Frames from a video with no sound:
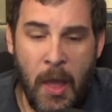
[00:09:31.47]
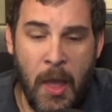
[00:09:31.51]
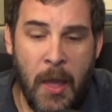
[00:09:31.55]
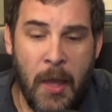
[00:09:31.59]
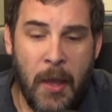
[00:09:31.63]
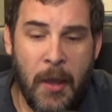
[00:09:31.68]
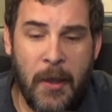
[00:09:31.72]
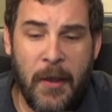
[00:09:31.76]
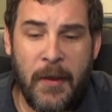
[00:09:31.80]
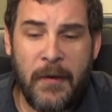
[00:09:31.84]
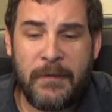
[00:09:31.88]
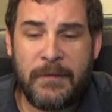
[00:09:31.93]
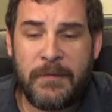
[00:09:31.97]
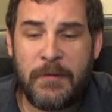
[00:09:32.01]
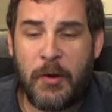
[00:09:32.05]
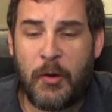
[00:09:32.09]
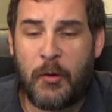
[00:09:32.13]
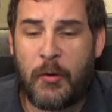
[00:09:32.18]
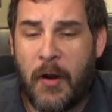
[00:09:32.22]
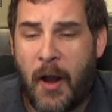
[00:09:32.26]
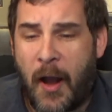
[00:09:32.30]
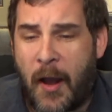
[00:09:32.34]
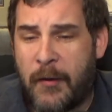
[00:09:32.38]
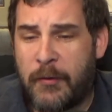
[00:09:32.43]
if you
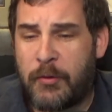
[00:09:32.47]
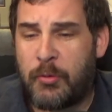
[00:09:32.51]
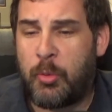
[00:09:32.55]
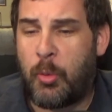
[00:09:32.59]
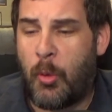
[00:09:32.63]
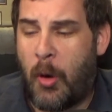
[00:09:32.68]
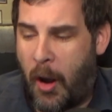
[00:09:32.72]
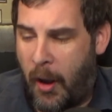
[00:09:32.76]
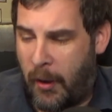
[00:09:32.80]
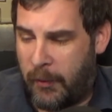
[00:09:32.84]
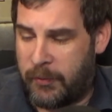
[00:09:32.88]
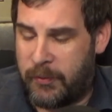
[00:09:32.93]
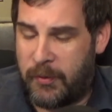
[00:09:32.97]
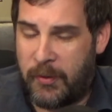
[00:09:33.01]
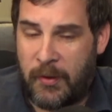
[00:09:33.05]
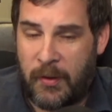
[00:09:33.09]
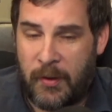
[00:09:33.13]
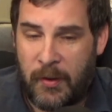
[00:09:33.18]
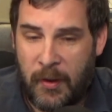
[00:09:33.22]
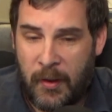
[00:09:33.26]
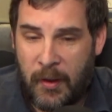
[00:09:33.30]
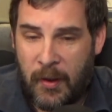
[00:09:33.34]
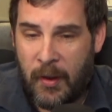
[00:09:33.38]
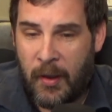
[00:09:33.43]
guys want,
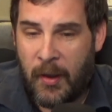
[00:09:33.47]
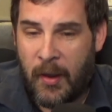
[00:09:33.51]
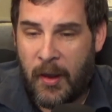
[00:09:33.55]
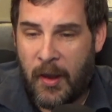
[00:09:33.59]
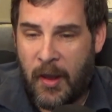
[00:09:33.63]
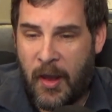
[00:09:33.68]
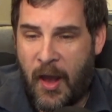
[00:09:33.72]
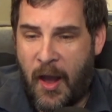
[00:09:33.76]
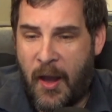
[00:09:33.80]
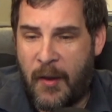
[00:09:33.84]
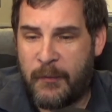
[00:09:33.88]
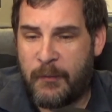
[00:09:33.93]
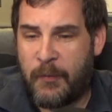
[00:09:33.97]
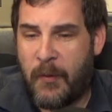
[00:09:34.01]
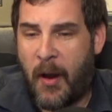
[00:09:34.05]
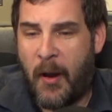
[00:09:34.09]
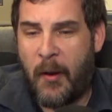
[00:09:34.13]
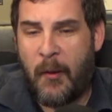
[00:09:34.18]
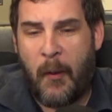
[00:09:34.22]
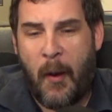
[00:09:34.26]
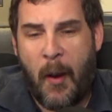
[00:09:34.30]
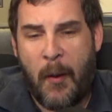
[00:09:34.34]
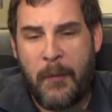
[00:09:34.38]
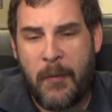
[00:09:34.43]
and
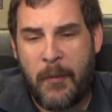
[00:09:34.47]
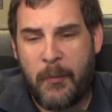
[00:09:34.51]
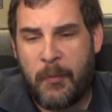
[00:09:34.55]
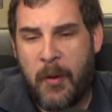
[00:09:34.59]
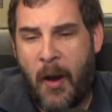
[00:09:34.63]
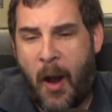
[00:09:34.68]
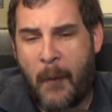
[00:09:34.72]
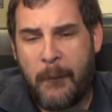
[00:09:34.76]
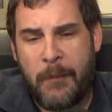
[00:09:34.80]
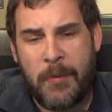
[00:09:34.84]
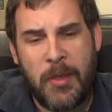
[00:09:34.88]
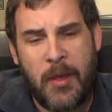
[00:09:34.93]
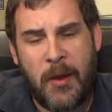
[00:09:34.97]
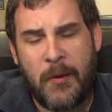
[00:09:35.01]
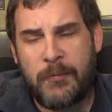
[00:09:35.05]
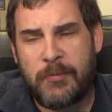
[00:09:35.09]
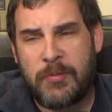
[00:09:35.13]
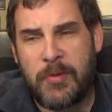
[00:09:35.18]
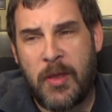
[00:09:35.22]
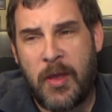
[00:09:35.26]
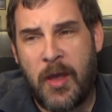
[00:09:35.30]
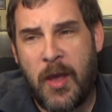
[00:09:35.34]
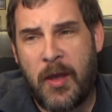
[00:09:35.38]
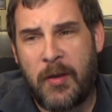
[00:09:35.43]
I've been popping up
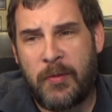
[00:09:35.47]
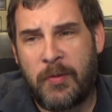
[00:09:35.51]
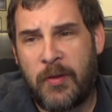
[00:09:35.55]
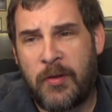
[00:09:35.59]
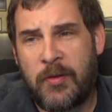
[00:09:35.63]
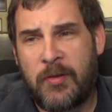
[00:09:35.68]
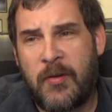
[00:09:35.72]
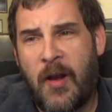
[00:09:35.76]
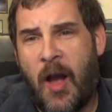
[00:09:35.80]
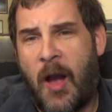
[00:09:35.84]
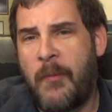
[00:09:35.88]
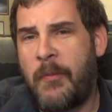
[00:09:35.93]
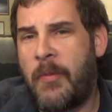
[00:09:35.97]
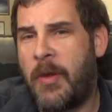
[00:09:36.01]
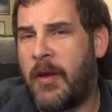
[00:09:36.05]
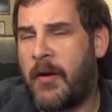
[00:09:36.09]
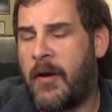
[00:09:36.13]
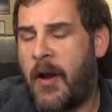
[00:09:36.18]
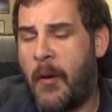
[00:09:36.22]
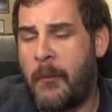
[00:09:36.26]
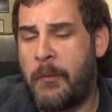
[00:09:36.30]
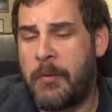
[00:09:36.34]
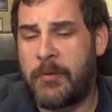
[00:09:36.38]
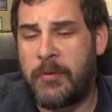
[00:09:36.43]
this comment a
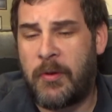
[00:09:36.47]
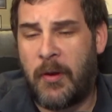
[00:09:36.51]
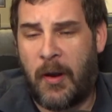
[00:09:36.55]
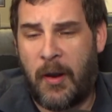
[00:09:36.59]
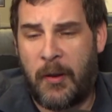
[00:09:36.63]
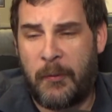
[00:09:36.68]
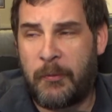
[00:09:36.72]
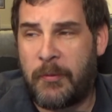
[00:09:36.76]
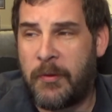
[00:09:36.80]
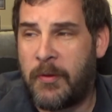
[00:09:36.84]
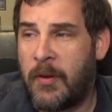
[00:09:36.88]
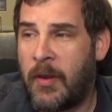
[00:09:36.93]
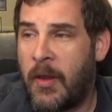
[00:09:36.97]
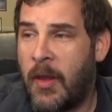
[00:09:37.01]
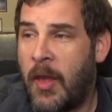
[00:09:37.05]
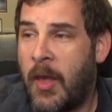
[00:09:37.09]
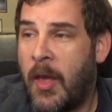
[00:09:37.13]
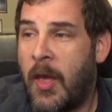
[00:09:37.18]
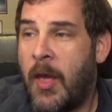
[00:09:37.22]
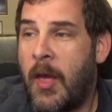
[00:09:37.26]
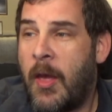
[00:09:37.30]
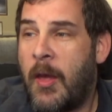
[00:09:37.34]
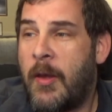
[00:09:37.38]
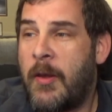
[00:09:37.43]
couple times,
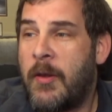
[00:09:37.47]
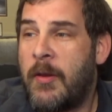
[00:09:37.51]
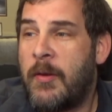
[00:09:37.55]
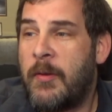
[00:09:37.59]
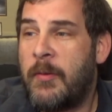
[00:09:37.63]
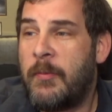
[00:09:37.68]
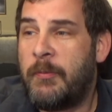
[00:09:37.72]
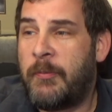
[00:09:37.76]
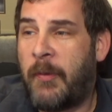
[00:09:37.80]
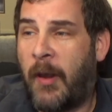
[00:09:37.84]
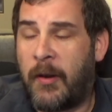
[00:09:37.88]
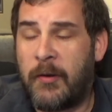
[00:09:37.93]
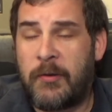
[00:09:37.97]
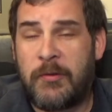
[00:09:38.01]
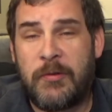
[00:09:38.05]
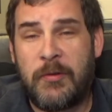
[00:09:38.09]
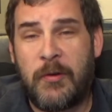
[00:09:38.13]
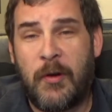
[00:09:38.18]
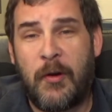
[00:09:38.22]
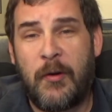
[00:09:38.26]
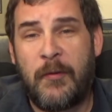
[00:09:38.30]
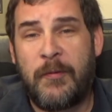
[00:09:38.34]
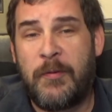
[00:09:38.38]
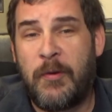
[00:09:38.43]
make
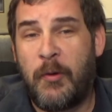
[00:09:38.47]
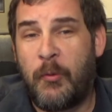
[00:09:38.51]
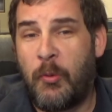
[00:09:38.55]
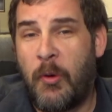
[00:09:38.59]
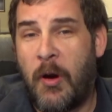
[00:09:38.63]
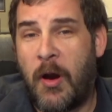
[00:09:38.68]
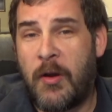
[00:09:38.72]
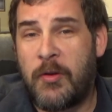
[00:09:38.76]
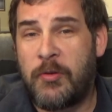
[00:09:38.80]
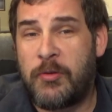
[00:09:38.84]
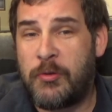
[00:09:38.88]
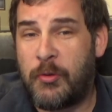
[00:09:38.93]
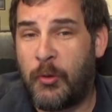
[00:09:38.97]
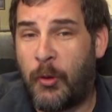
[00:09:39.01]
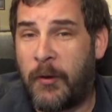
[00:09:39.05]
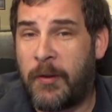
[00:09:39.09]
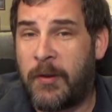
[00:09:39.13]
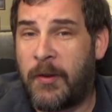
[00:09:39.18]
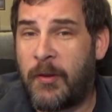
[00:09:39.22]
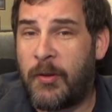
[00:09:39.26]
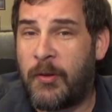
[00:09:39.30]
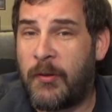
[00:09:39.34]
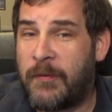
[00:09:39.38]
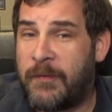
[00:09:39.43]
sure if you want to join
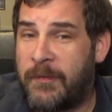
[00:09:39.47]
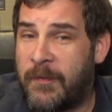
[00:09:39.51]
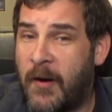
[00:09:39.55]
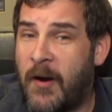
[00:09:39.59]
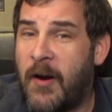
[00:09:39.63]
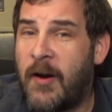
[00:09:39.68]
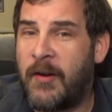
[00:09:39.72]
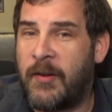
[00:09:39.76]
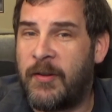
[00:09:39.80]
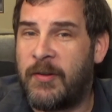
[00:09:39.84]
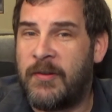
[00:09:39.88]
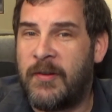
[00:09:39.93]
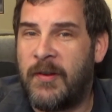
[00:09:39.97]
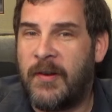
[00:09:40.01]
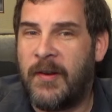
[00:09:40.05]
in the fun,